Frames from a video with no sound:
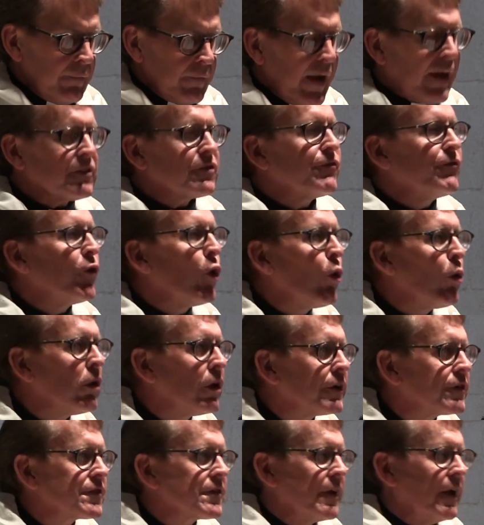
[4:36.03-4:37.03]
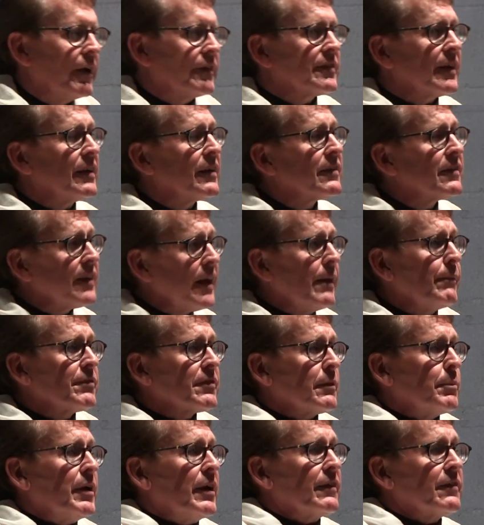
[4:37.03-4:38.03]
That's foolishness, and it
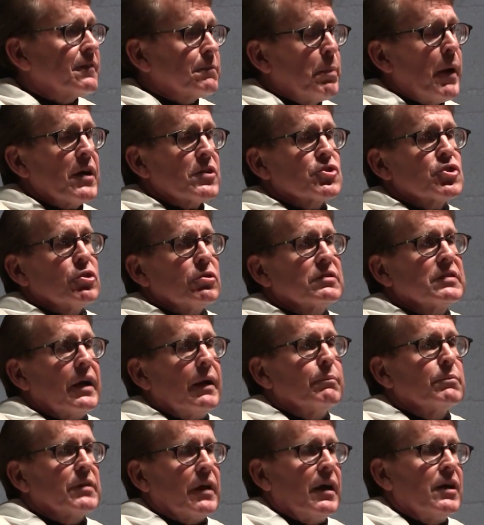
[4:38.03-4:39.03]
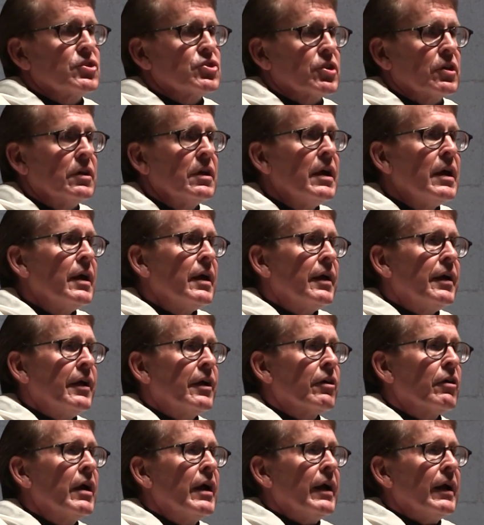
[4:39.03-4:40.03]
seems to be a special temptation
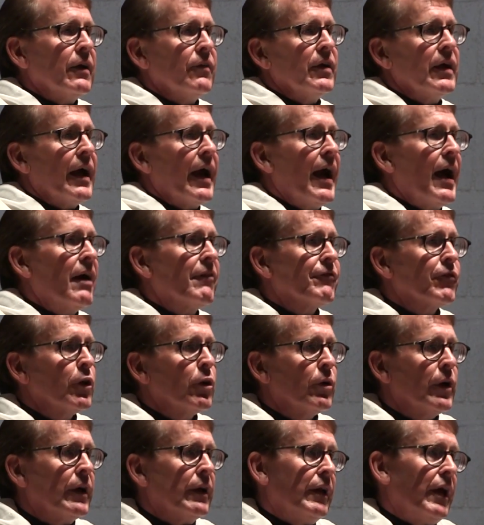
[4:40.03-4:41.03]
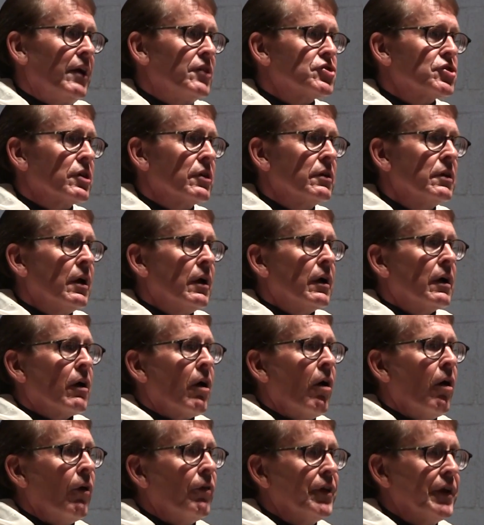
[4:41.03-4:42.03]
here in the affluent nation
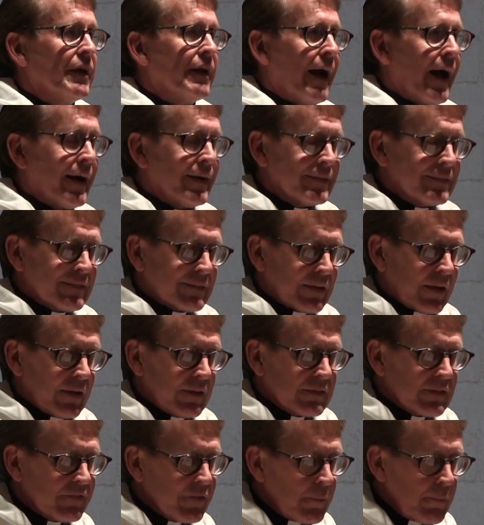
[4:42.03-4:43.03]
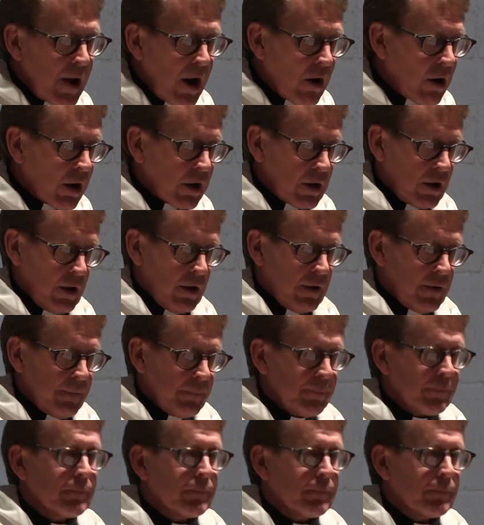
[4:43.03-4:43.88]
called the United States of America.